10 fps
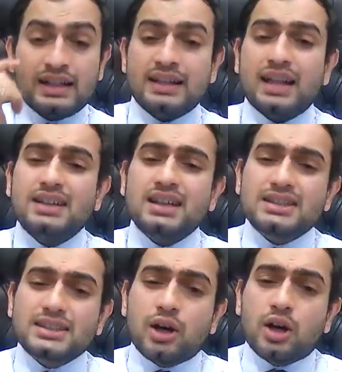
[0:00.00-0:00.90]
that there is a
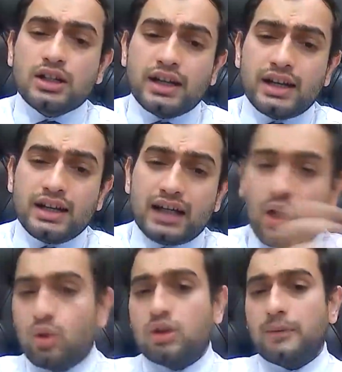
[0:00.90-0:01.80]
certain
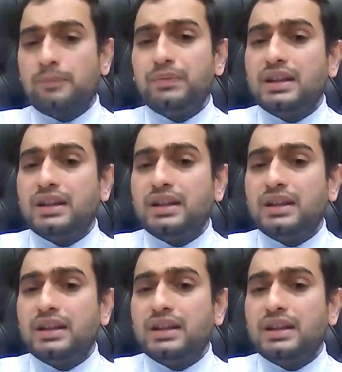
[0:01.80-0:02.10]
doubt